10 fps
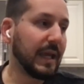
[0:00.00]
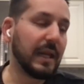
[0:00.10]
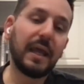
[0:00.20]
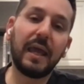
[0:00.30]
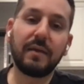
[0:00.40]

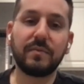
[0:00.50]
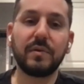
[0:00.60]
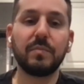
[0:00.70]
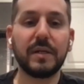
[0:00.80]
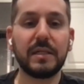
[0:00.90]
and
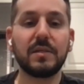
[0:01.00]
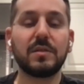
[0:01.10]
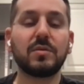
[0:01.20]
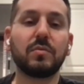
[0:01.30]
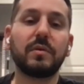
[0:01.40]
everybody
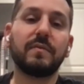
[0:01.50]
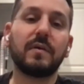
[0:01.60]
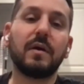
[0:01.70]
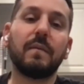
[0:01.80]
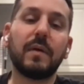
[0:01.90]
has sort of
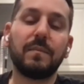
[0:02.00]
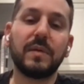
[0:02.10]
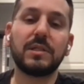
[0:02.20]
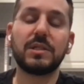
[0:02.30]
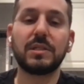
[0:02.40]
come up.
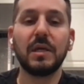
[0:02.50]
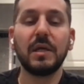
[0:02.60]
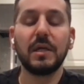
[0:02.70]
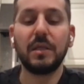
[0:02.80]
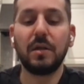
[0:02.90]
And just,
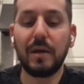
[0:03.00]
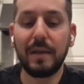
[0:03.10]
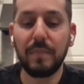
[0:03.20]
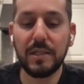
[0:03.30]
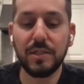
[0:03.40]
you know,
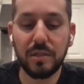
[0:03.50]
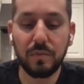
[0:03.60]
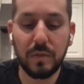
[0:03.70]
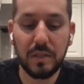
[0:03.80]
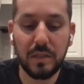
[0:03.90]
I
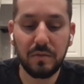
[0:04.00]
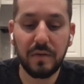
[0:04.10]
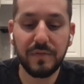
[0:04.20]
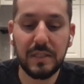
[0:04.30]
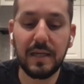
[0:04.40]
mentioned one of the
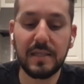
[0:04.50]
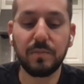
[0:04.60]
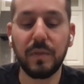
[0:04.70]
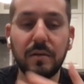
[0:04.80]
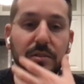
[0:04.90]
UFC
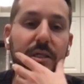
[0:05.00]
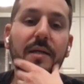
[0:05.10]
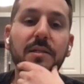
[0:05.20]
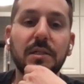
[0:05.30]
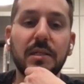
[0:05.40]
guys, Michael
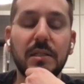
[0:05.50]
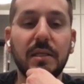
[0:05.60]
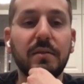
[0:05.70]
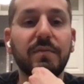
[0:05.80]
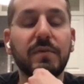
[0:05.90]
Johnson, as
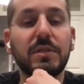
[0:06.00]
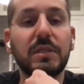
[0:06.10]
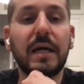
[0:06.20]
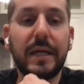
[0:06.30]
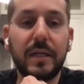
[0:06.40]
like the
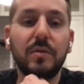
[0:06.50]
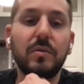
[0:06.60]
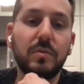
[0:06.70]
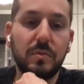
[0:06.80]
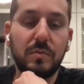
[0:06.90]
first guy
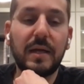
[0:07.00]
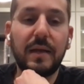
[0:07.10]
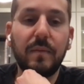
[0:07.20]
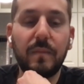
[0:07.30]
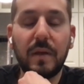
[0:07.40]
mm-hmm. who
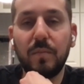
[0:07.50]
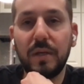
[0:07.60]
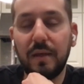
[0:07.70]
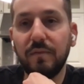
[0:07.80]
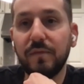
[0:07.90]
I, I
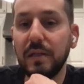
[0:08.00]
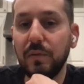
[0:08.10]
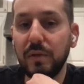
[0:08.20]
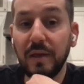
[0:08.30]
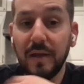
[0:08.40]
became
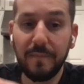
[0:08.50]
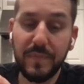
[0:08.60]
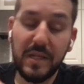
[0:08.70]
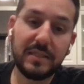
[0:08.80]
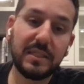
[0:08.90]
friendly with.
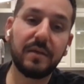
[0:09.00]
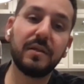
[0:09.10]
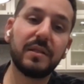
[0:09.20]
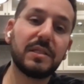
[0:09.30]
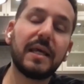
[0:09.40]
I'll tell
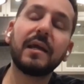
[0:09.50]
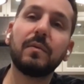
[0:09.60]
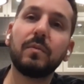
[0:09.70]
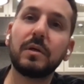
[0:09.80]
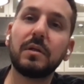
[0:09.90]
you the
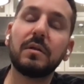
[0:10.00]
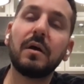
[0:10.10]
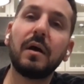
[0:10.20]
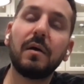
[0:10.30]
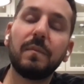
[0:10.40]
second one.
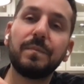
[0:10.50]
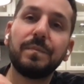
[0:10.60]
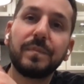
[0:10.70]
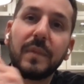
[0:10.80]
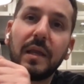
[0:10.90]

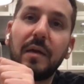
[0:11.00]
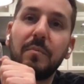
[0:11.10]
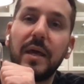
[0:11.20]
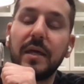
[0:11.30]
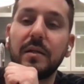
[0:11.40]
Um,
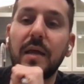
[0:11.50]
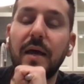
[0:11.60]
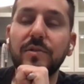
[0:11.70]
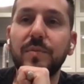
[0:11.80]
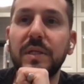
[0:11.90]
I met
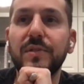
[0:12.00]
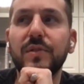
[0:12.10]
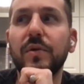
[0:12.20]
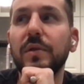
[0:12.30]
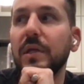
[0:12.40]
Aljamain
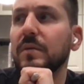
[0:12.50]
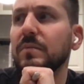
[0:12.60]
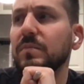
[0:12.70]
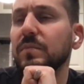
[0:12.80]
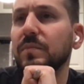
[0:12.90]

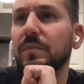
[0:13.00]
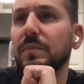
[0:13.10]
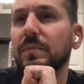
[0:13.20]
Sterling,